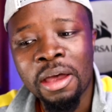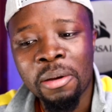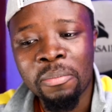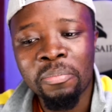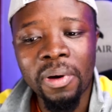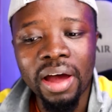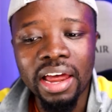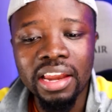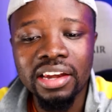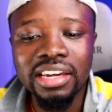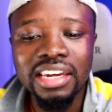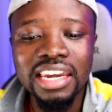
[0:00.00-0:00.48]

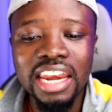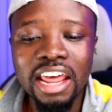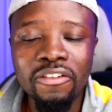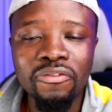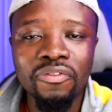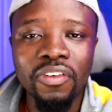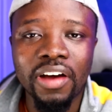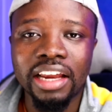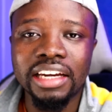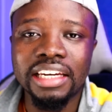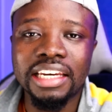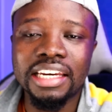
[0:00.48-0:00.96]
but
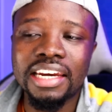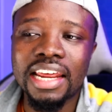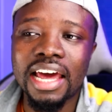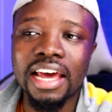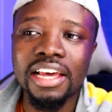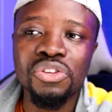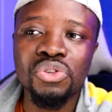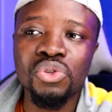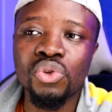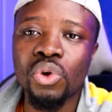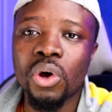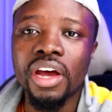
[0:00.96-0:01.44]
never did
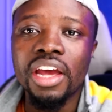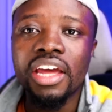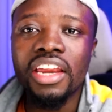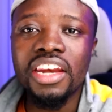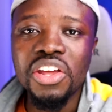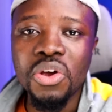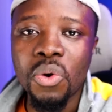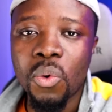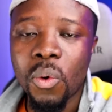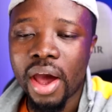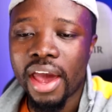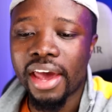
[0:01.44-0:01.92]
I saw
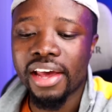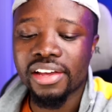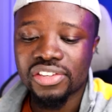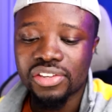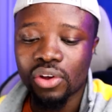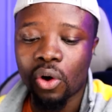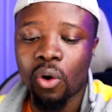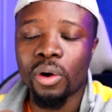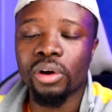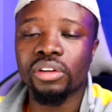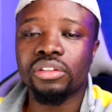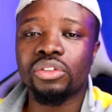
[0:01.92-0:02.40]
anywhere
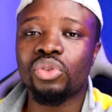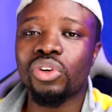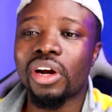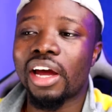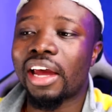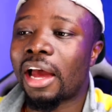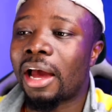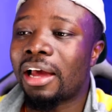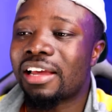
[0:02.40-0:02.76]
so or try